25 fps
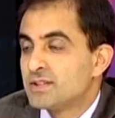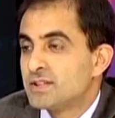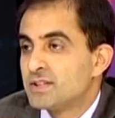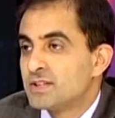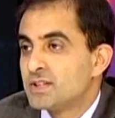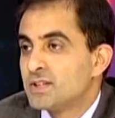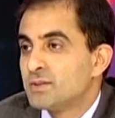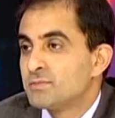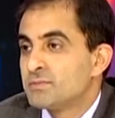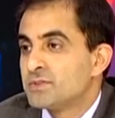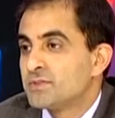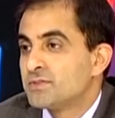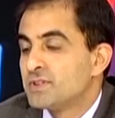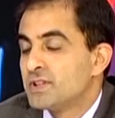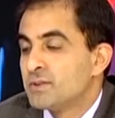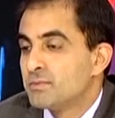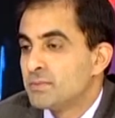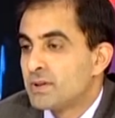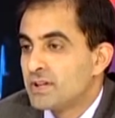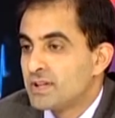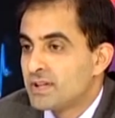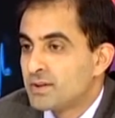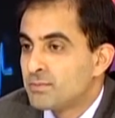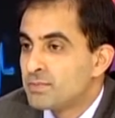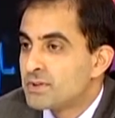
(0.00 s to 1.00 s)
in terms of the
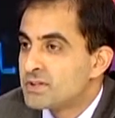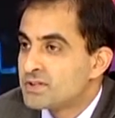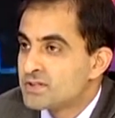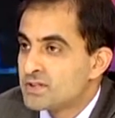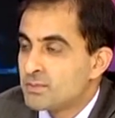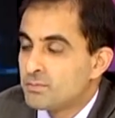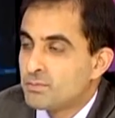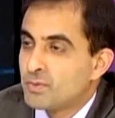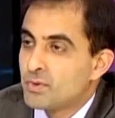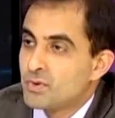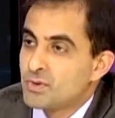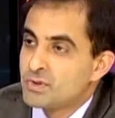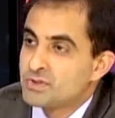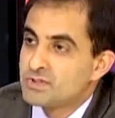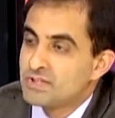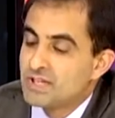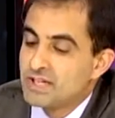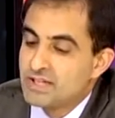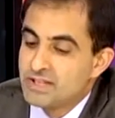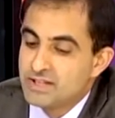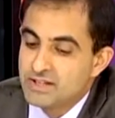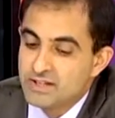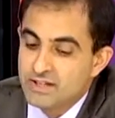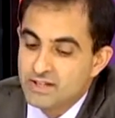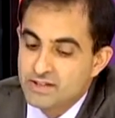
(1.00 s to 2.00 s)
multiple supports
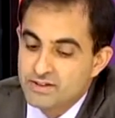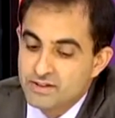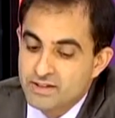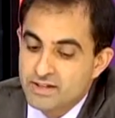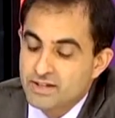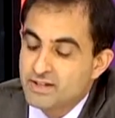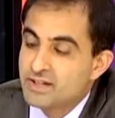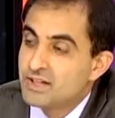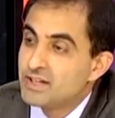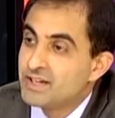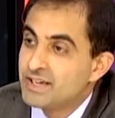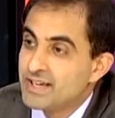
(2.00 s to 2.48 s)
and the critical